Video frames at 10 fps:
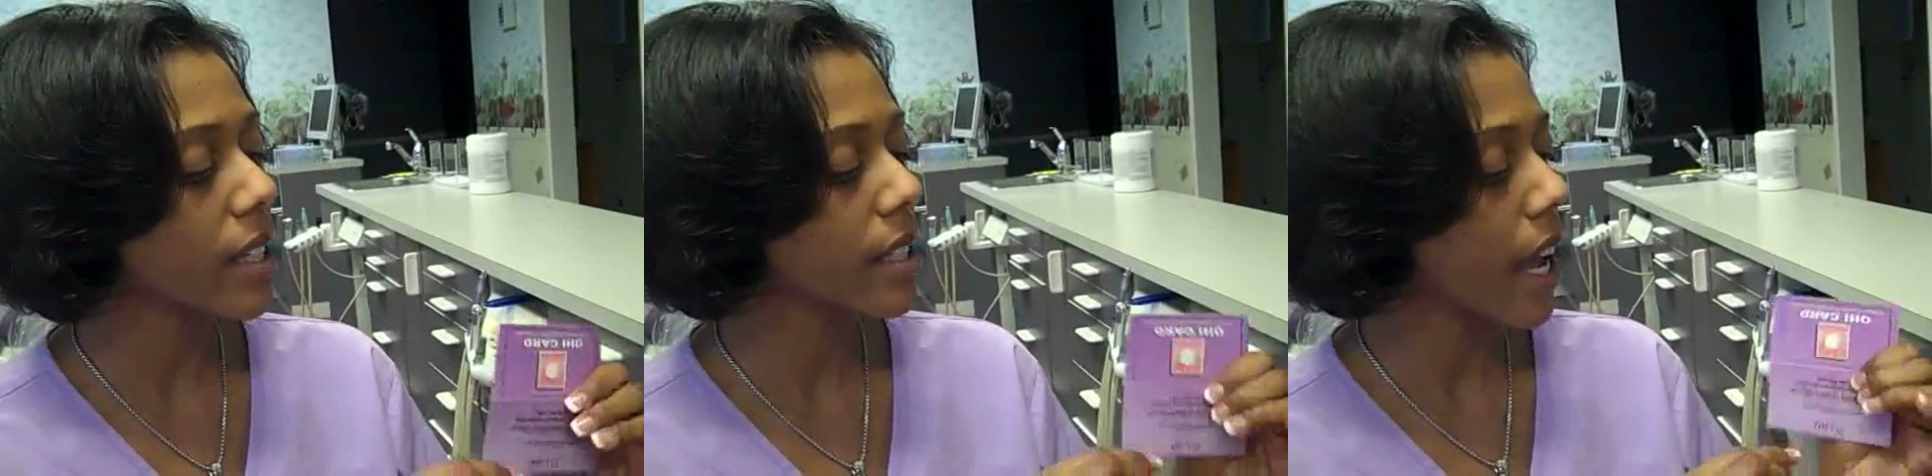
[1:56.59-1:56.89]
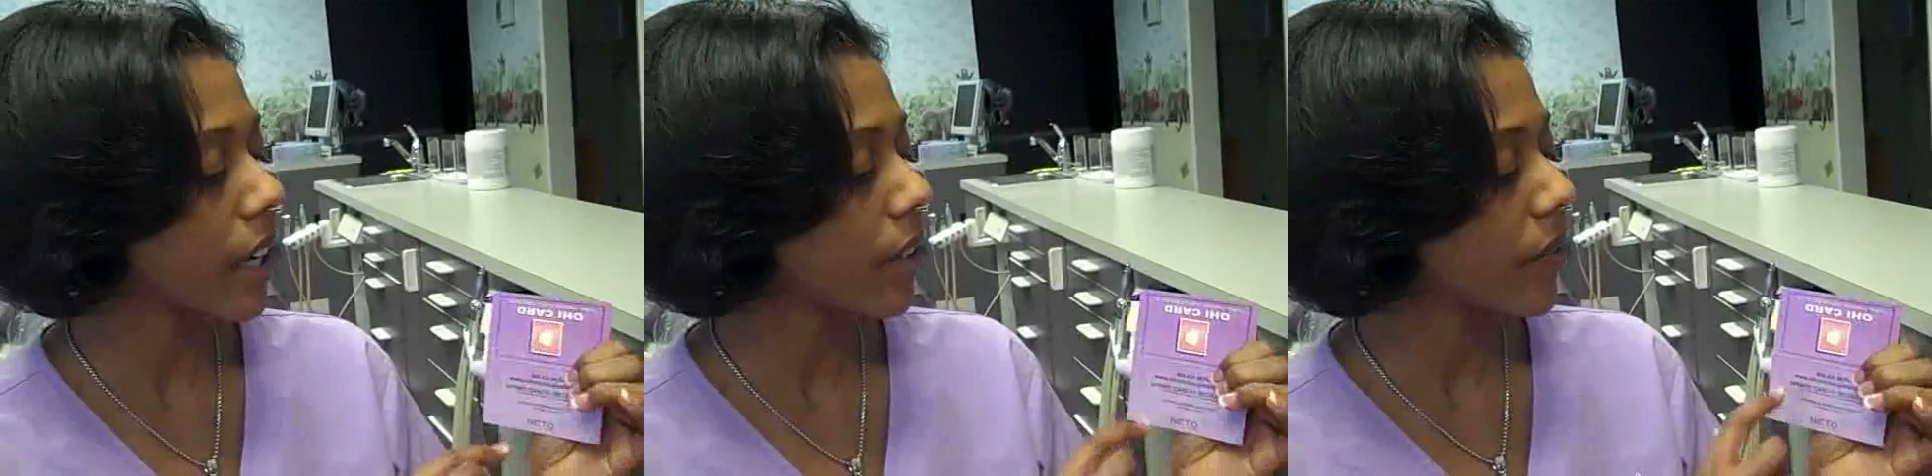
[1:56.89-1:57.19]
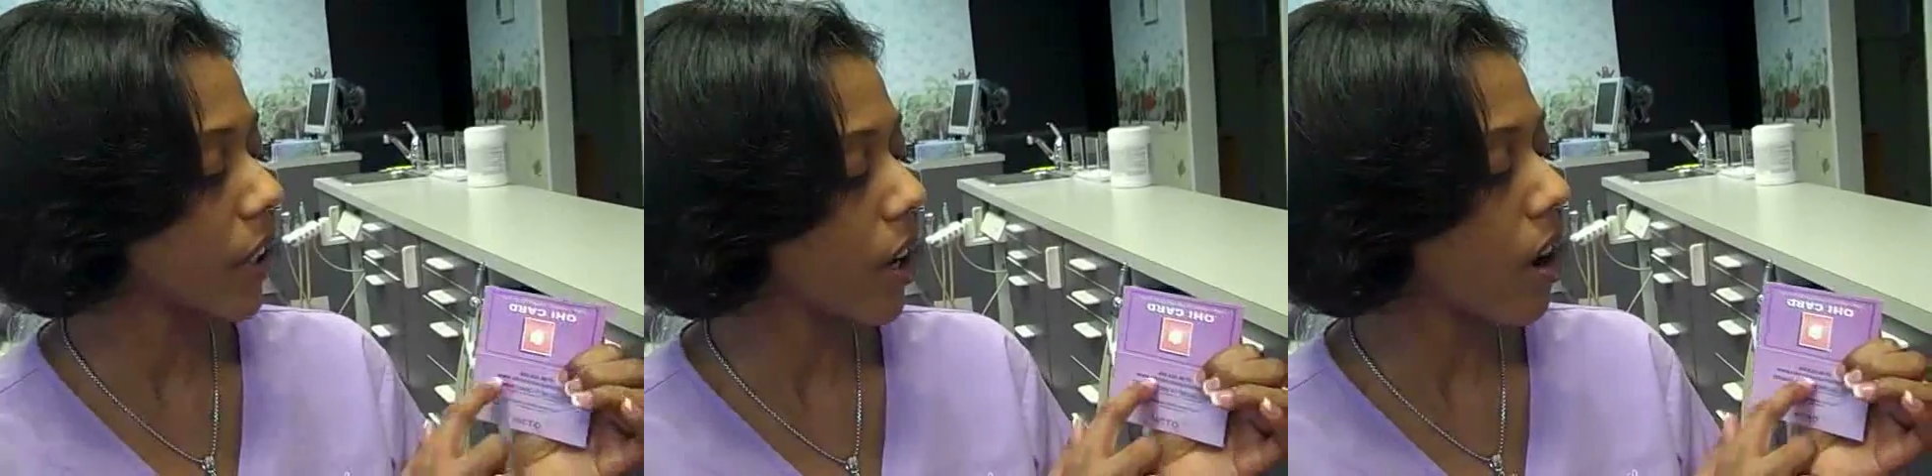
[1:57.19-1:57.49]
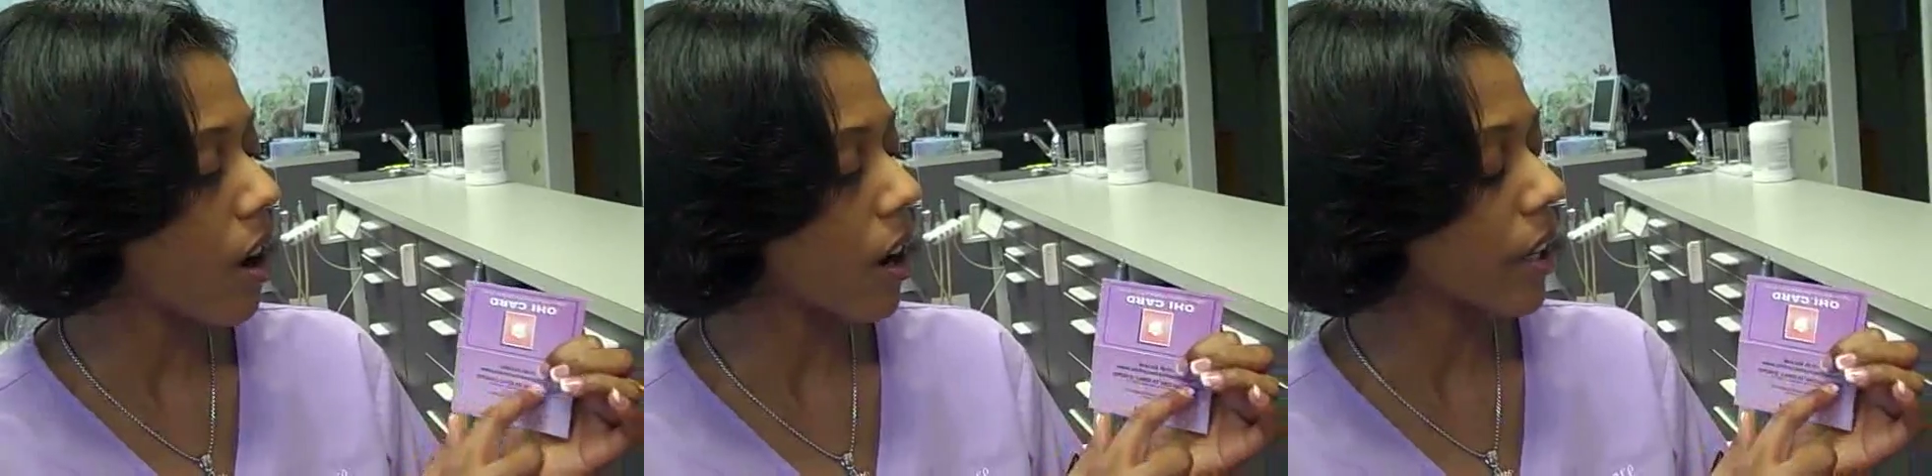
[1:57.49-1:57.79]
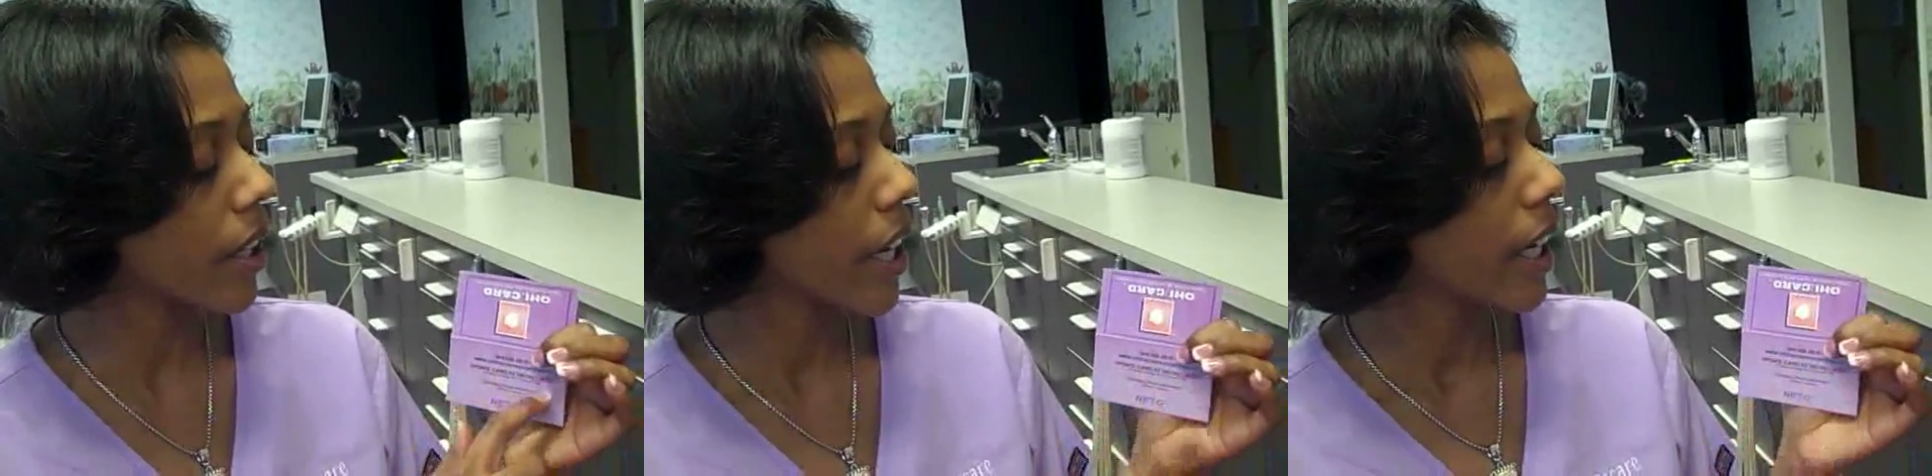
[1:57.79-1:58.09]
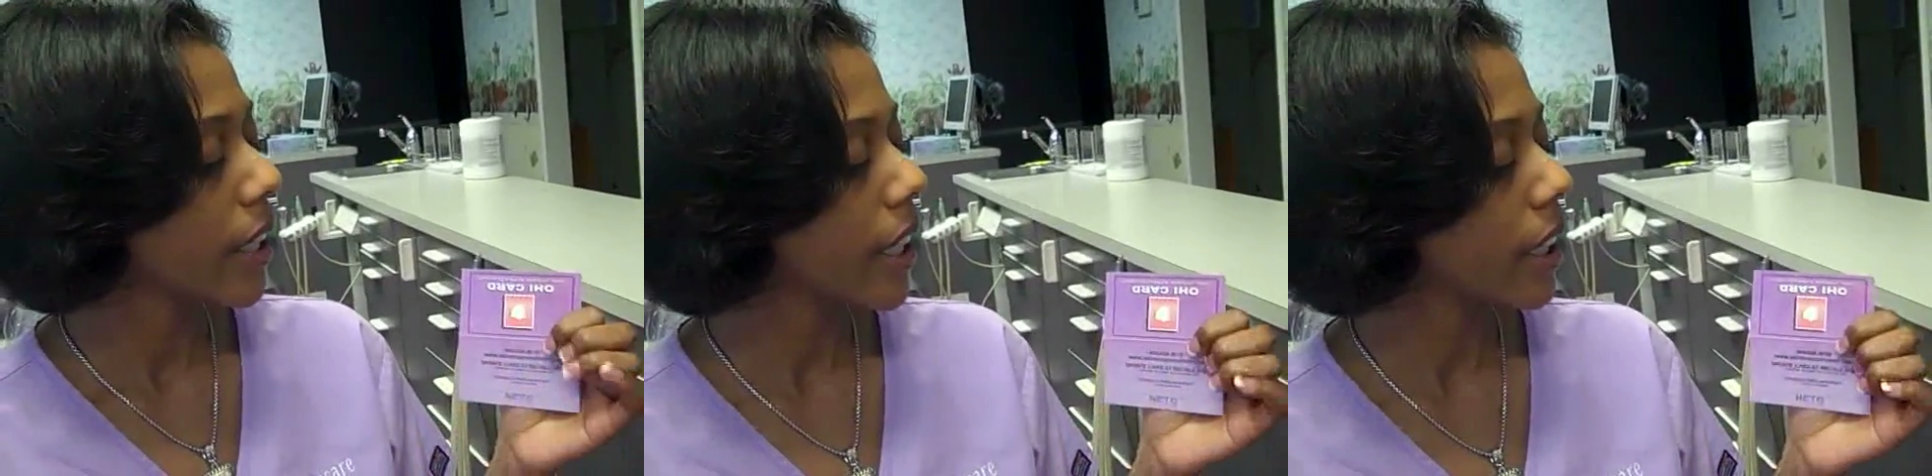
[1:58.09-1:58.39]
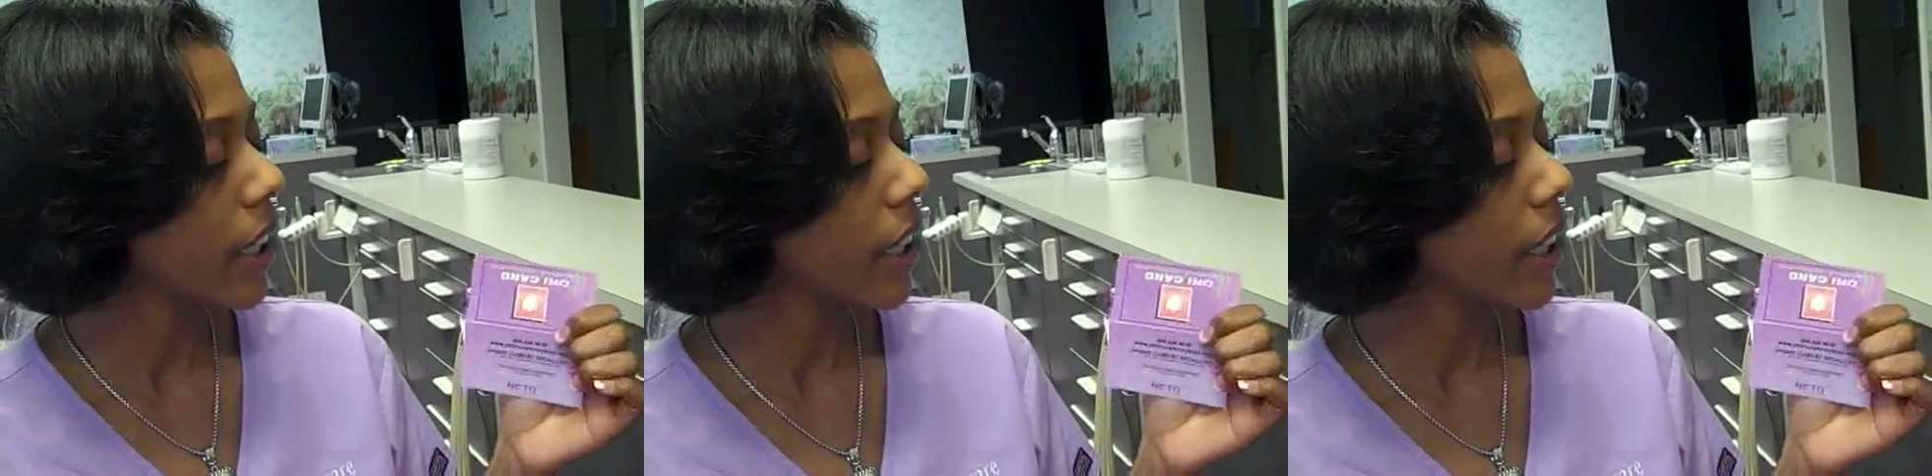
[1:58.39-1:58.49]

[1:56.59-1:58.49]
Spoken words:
side of the card that